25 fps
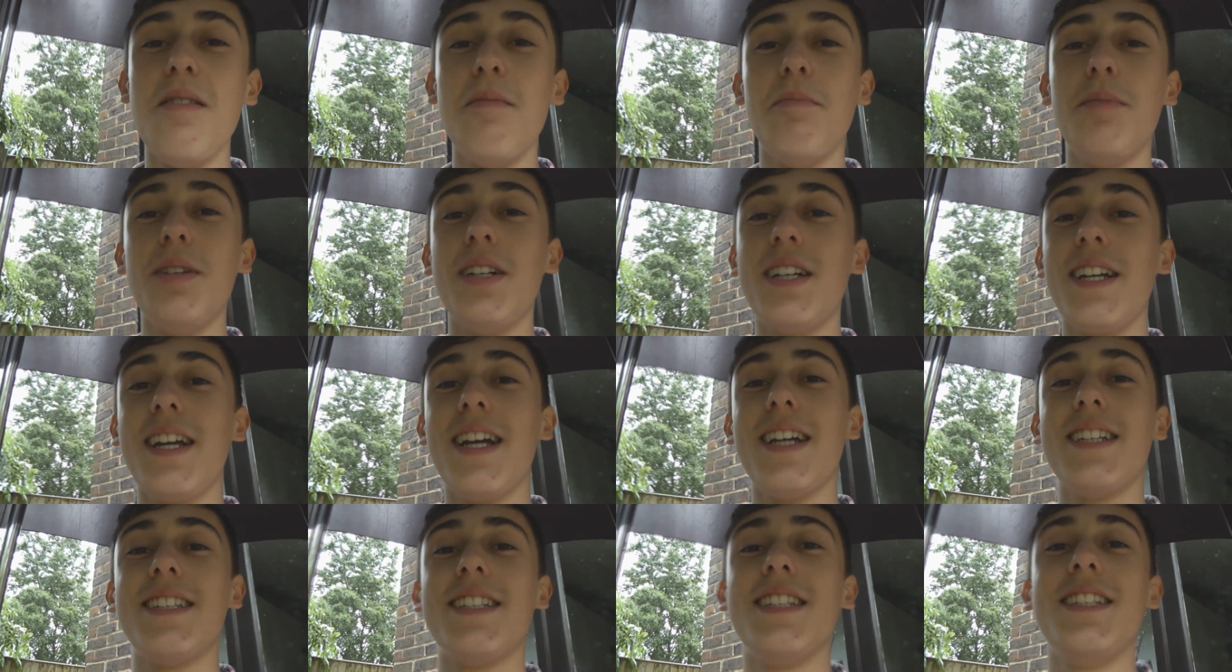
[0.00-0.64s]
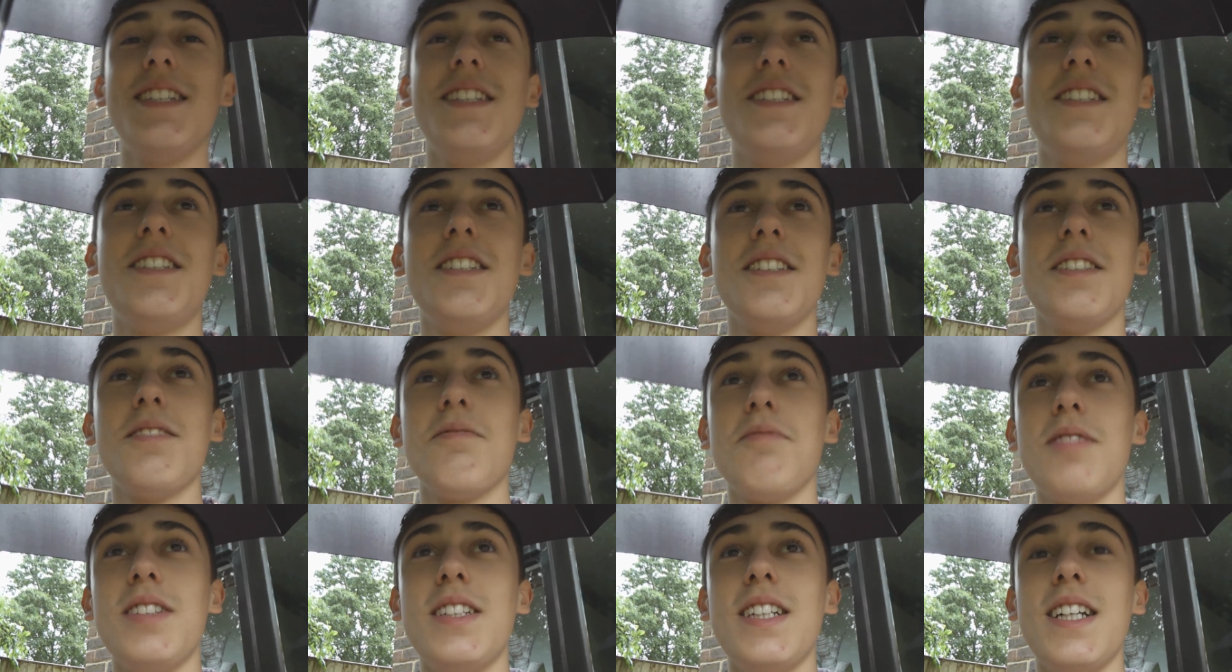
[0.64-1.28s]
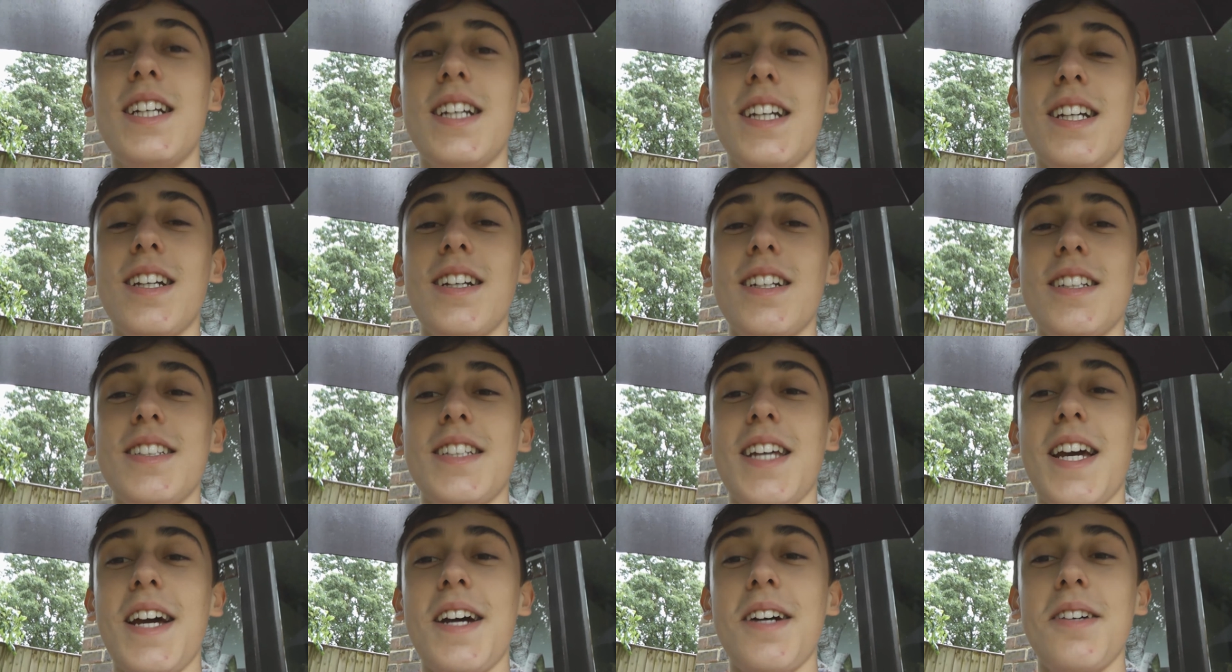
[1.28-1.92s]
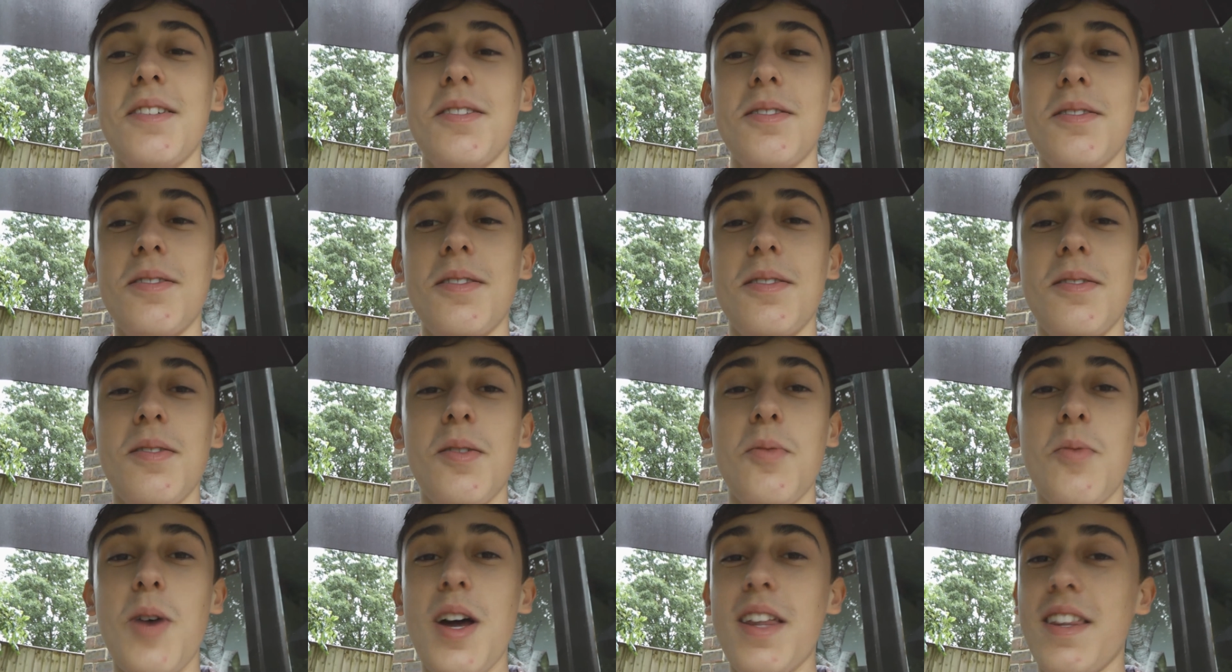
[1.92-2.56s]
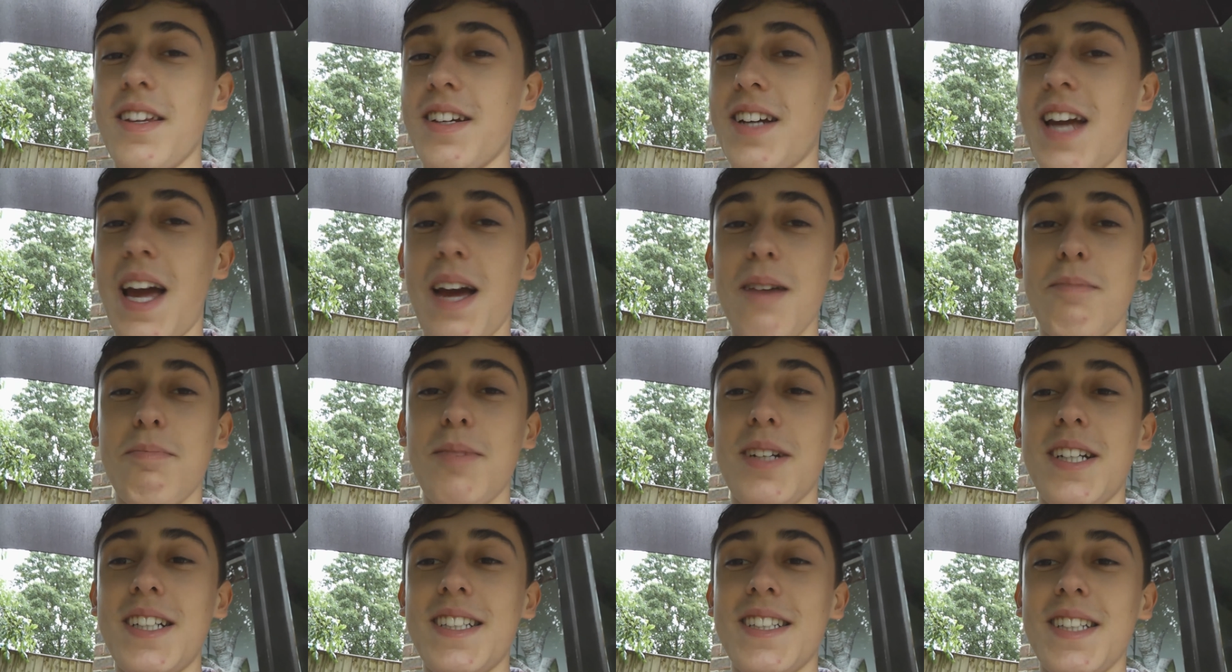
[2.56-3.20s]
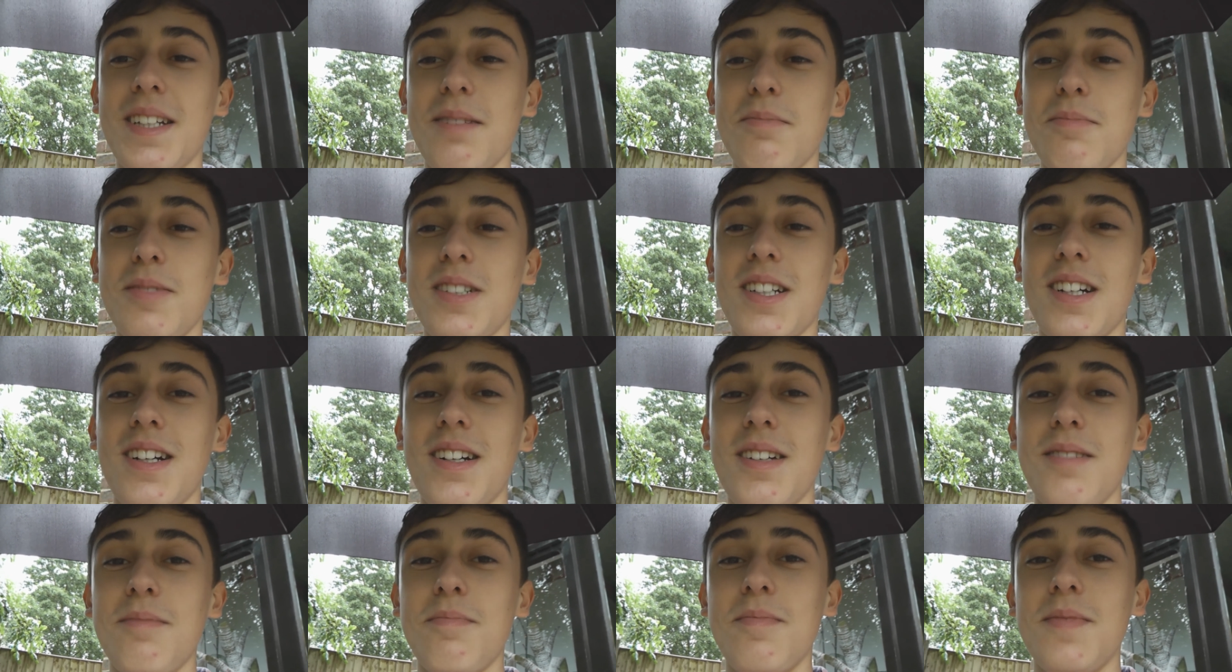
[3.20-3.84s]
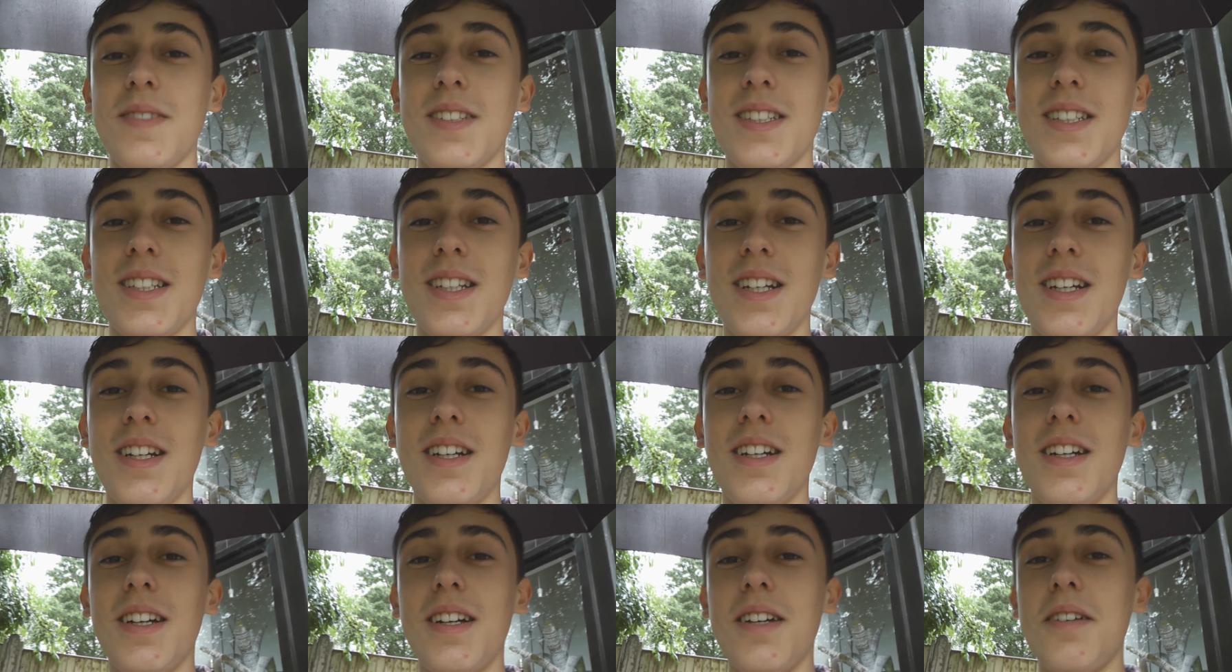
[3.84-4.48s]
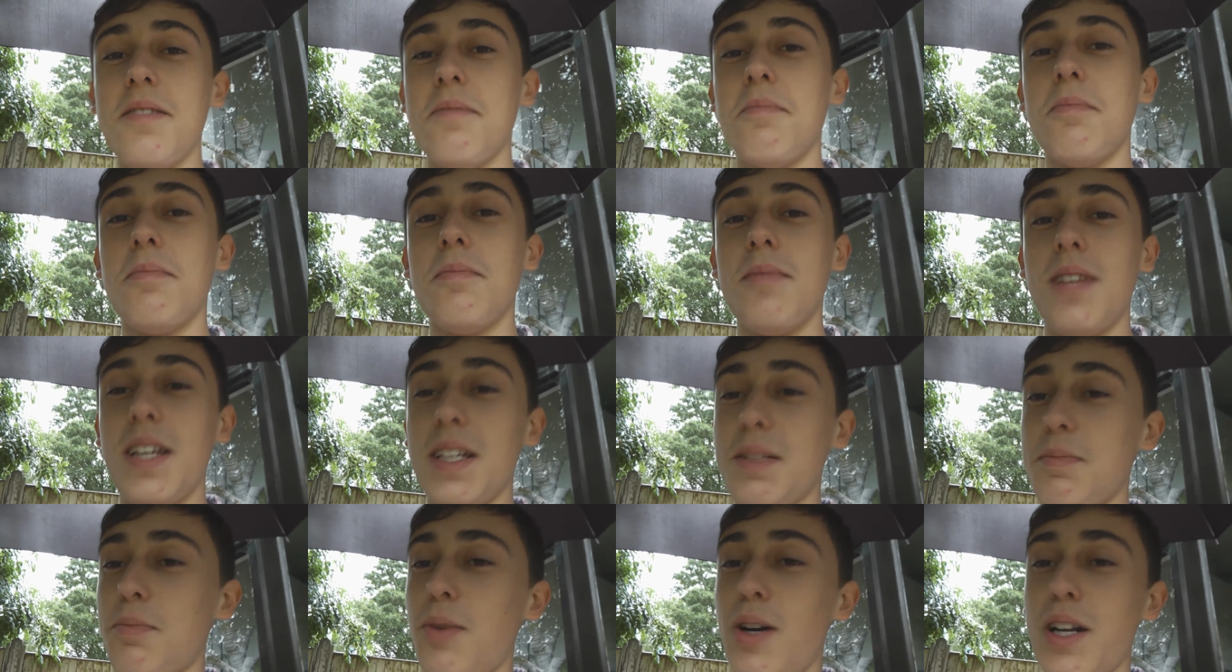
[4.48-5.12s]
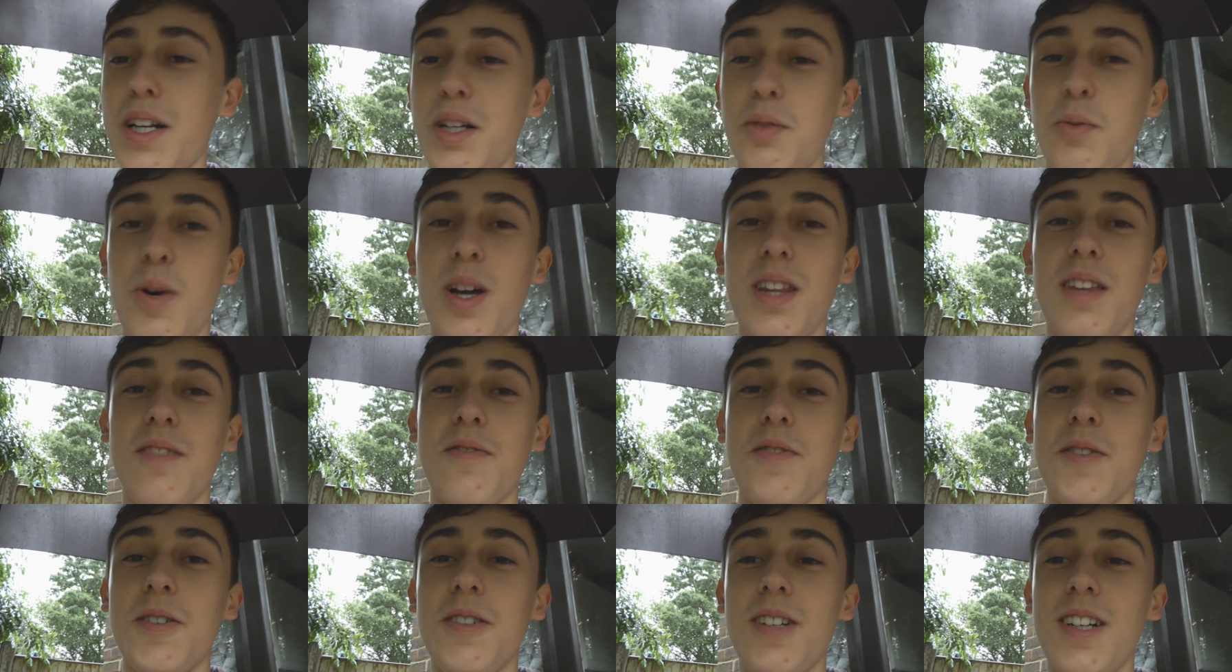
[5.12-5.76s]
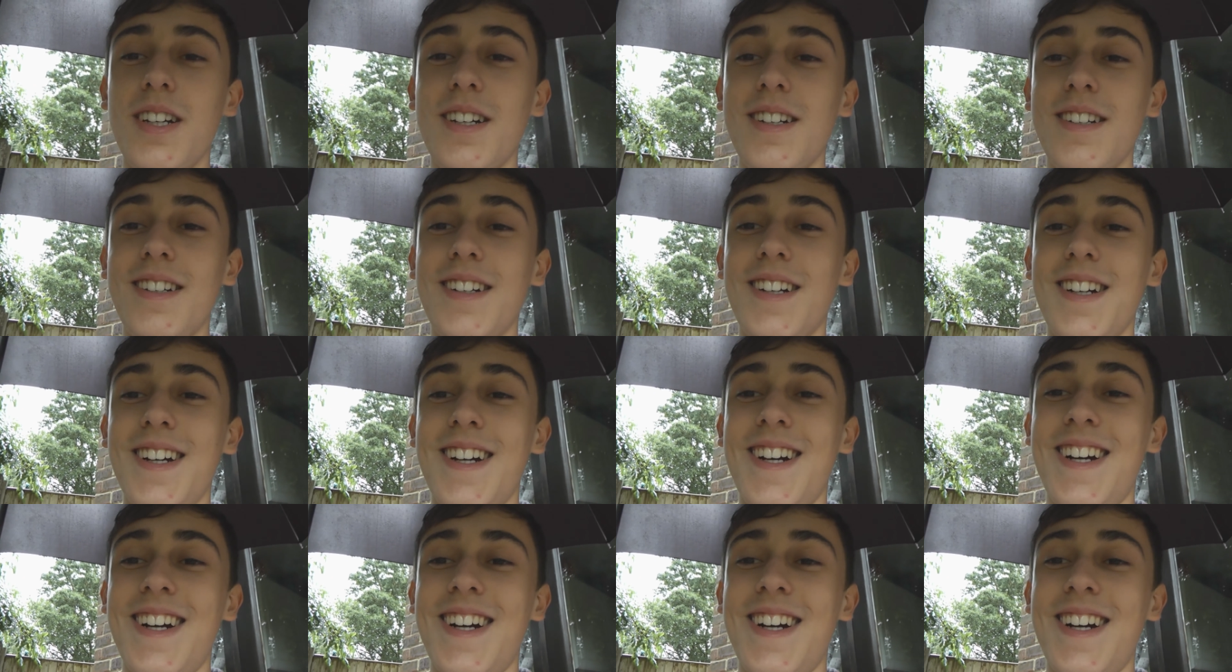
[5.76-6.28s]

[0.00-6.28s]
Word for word: But yes, it is just ridiculous how the weather can be sometimes. There's British weather for you.